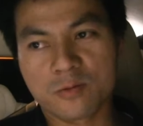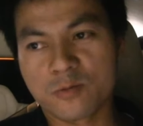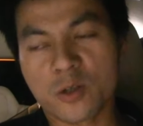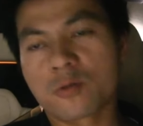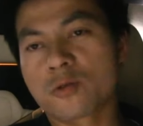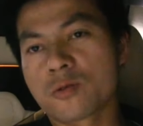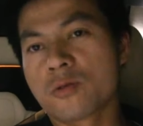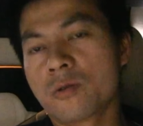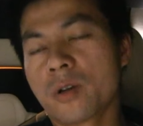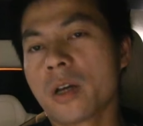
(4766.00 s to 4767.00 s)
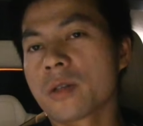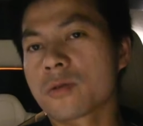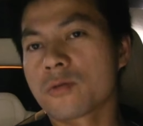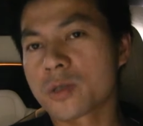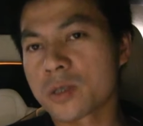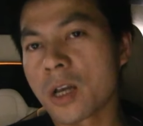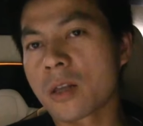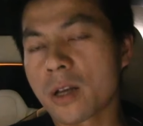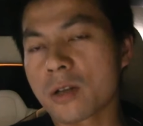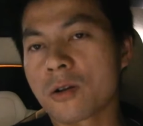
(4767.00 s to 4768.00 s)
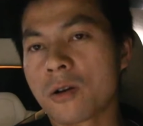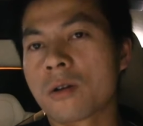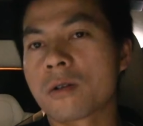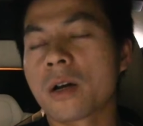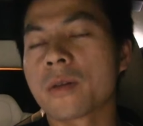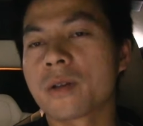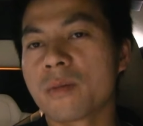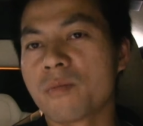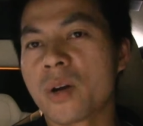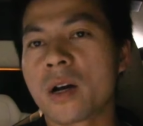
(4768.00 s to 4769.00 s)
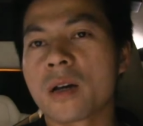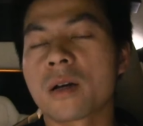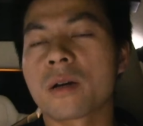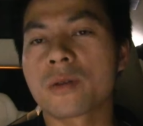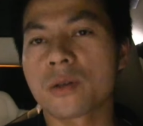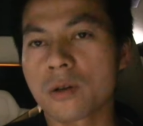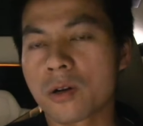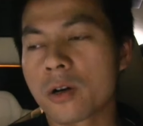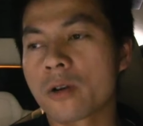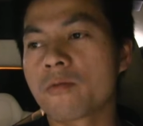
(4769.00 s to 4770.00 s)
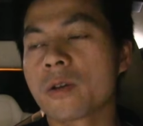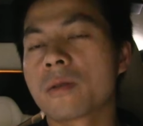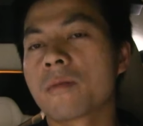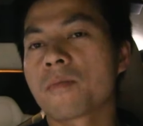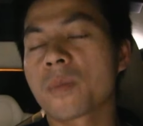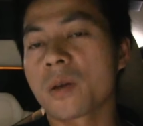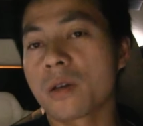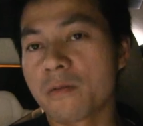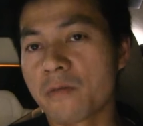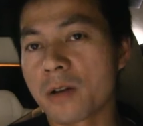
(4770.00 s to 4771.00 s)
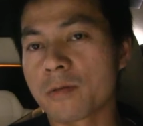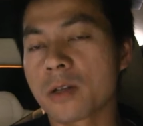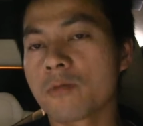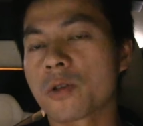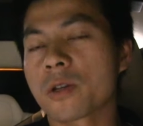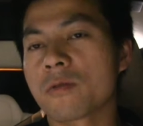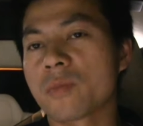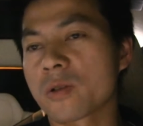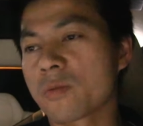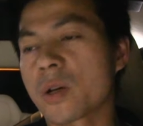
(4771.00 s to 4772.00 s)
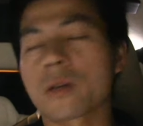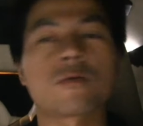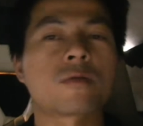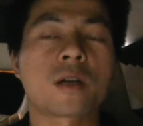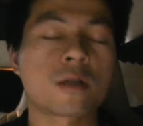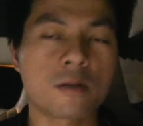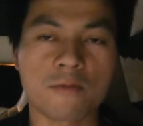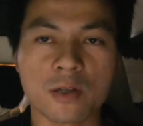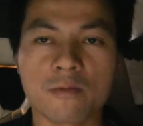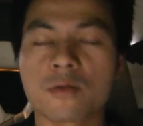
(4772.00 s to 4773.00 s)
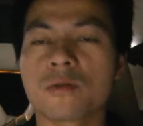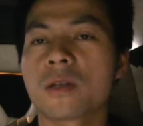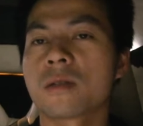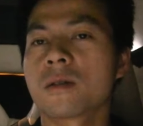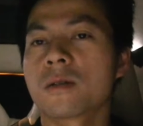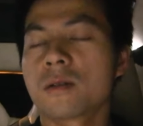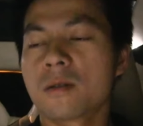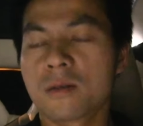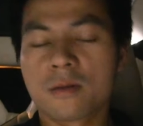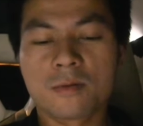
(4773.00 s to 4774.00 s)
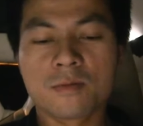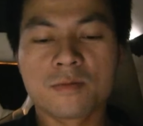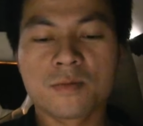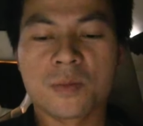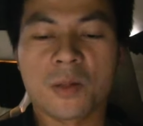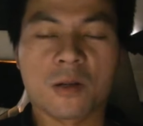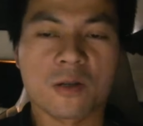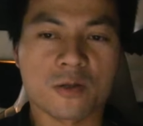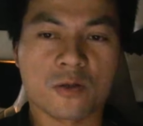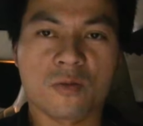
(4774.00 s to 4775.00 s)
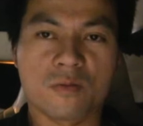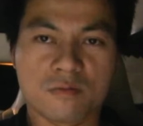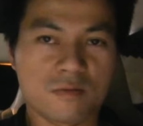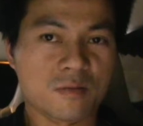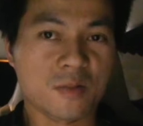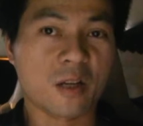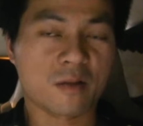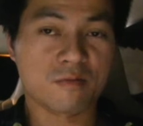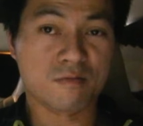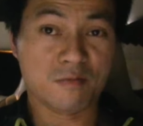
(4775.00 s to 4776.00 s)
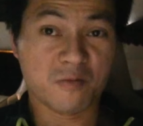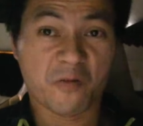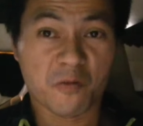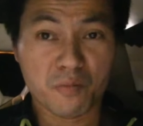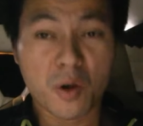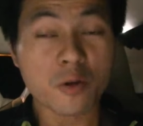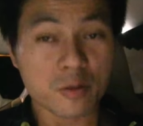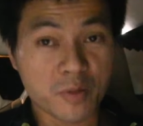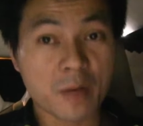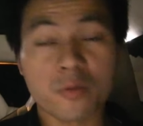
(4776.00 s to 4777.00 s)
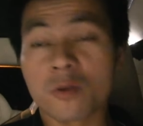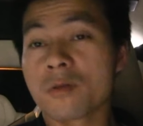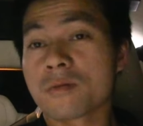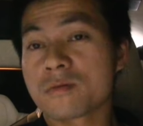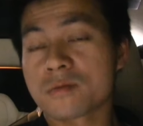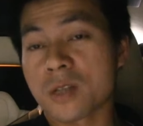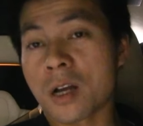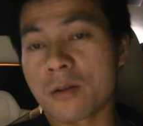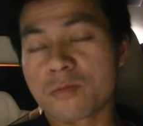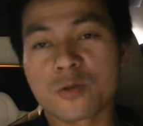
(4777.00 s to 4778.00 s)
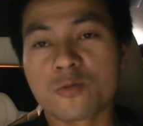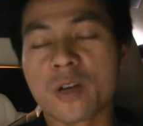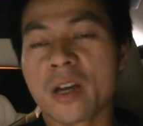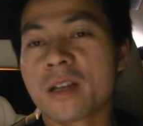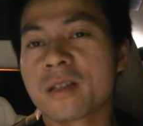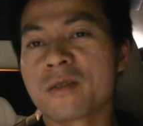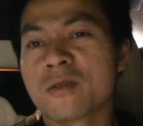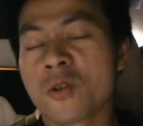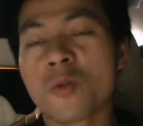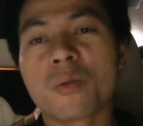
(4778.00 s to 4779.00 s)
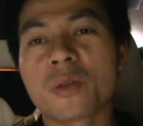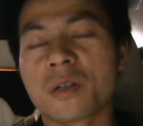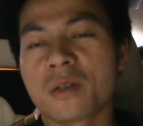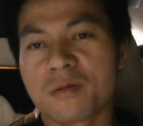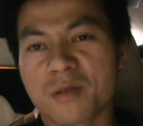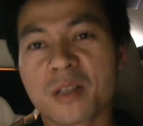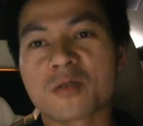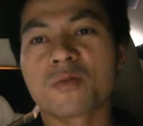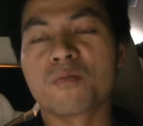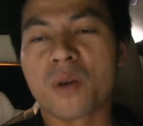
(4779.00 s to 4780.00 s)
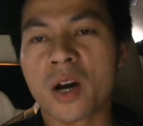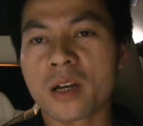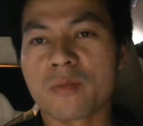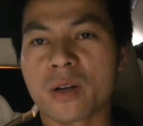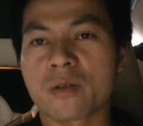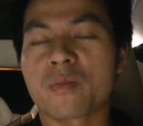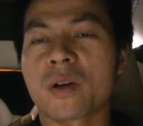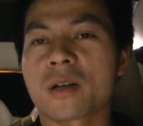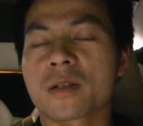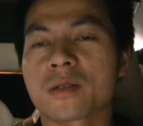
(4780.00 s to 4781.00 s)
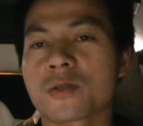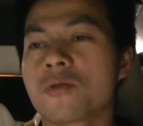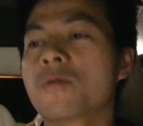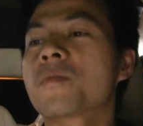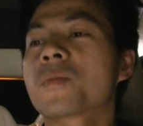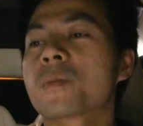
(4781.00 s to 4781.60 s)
What you should do is to sell that car and then buy another car with eighty-five kilowatt hour battery pack or ninety, whatever you need. So like for most people now today, nobody needs to buy a battery pack. So